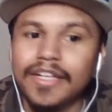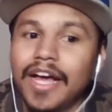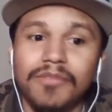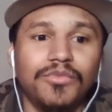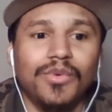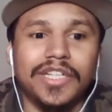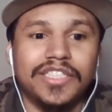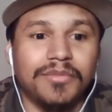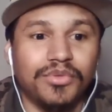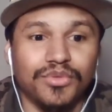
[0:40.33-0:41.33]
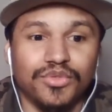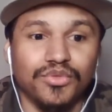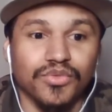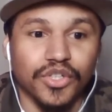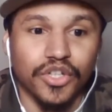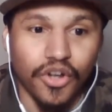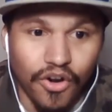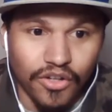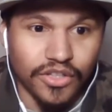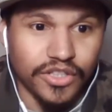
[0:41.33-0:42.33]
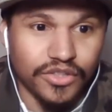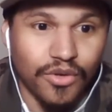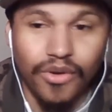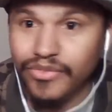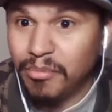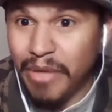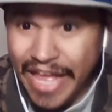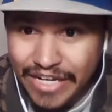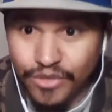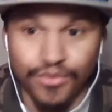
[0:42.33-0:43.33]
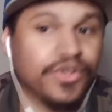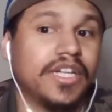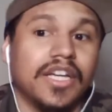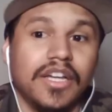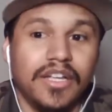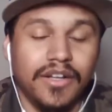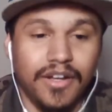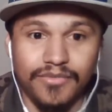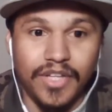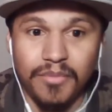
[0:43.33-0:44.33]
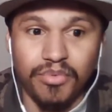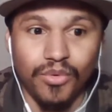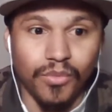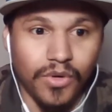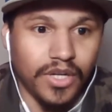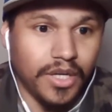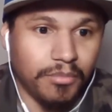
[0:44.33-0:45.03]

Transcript: Now I'm gonna watch Deadpool 2 regardless of the pedigree of Deadpool 1,